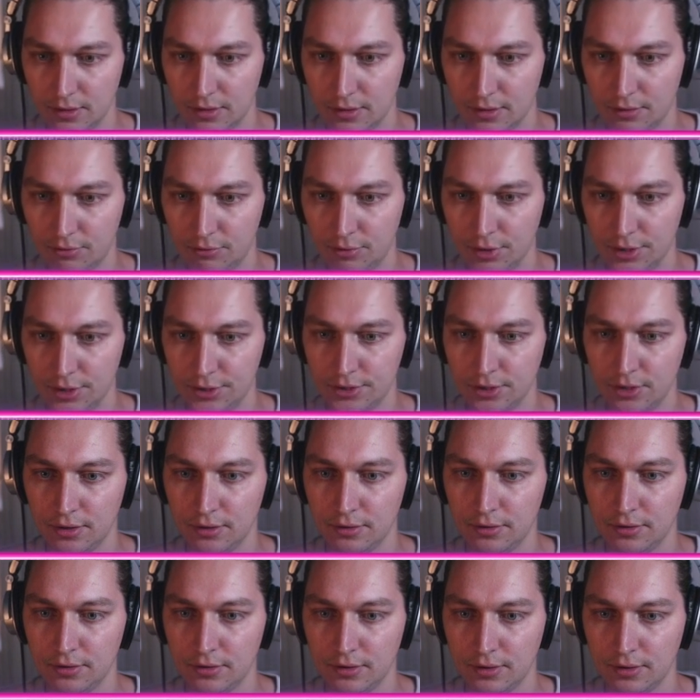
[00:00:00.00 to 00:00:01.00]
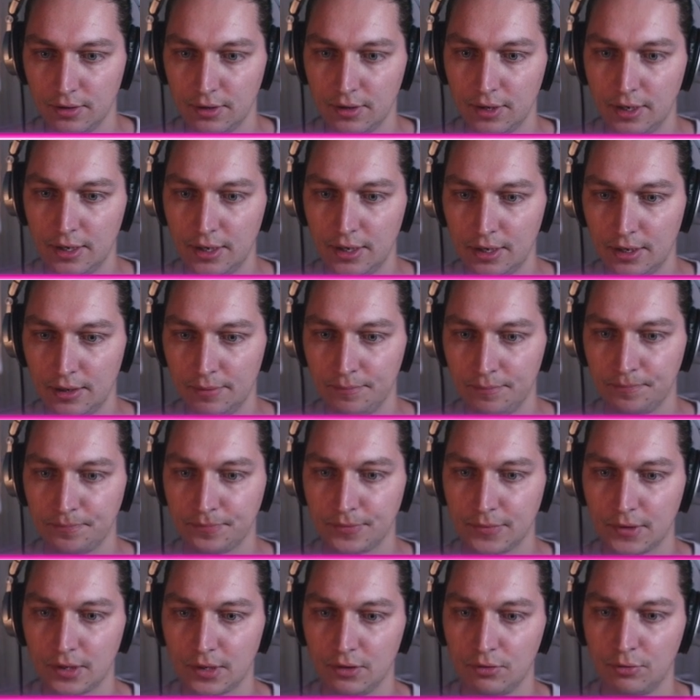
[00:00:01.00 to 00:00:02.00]
return the
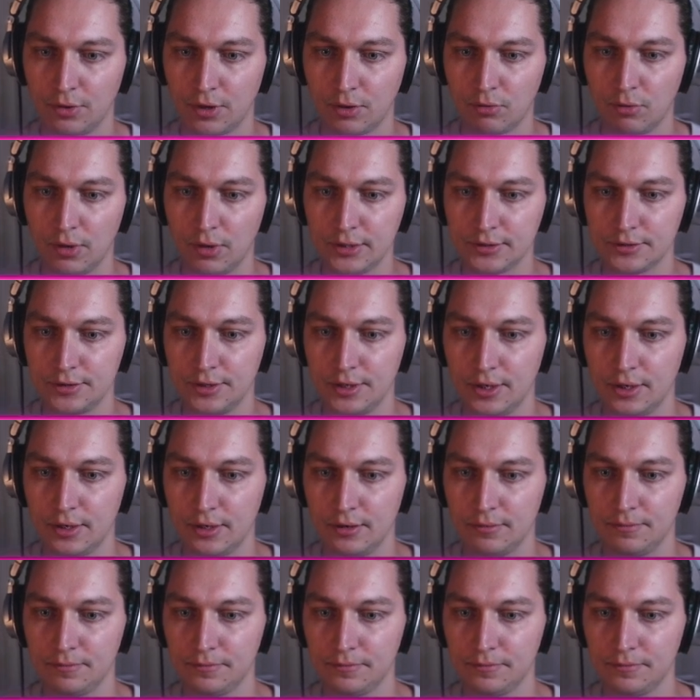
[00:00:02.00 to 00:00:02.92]
request here,